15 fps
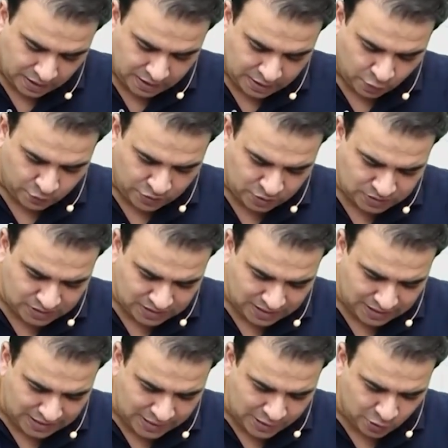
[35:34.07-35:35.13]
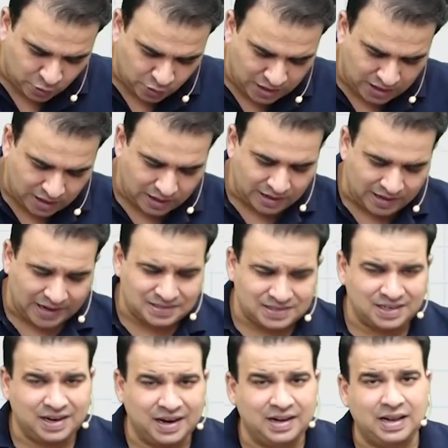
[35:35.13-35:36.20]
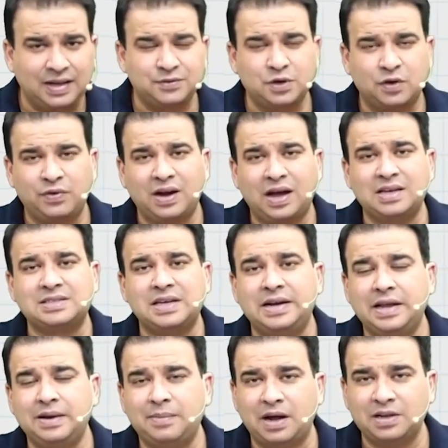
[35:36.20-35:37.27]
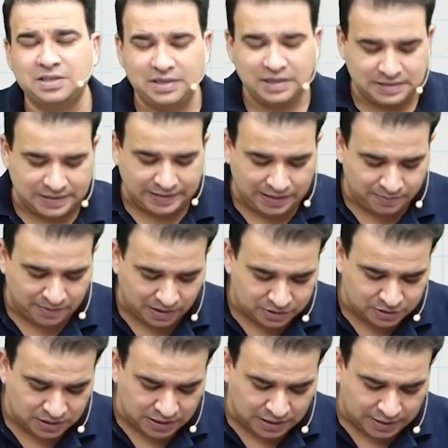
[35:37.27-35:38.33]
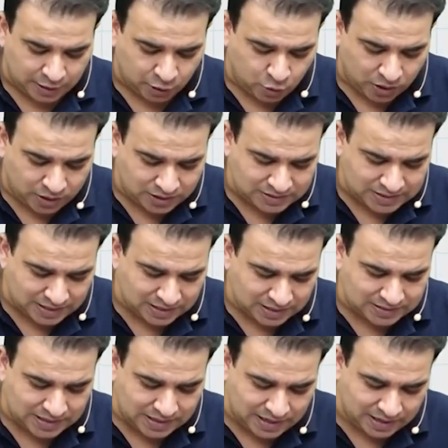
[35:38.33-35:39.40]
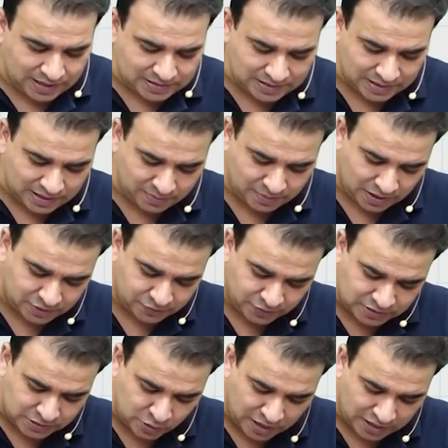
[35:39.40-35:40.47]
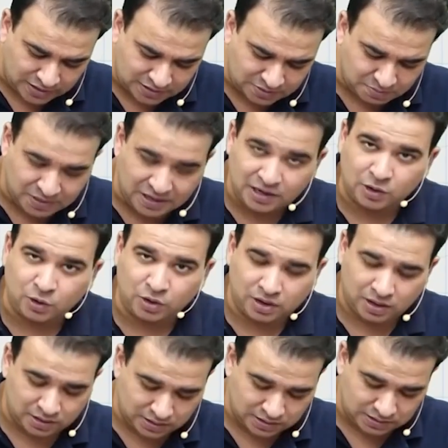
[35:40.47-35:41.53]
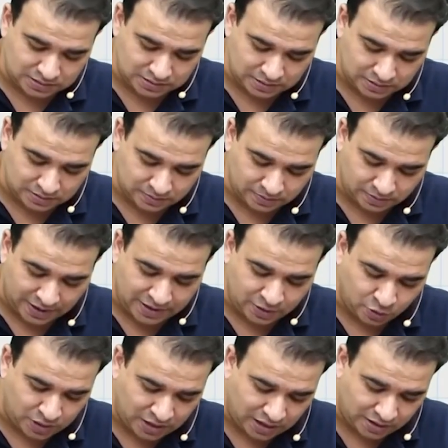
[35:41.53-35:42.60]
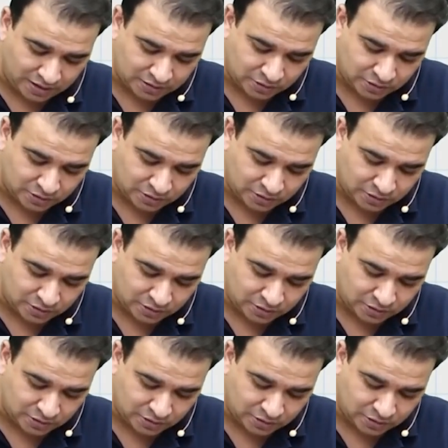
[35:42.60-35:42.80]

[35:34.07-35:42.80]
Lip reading: Now, when you see the ileocolic artery, I said it gives off an ascending branch and descending branch. Now, to understand the ascending and descending branch, first look at this right colic artery.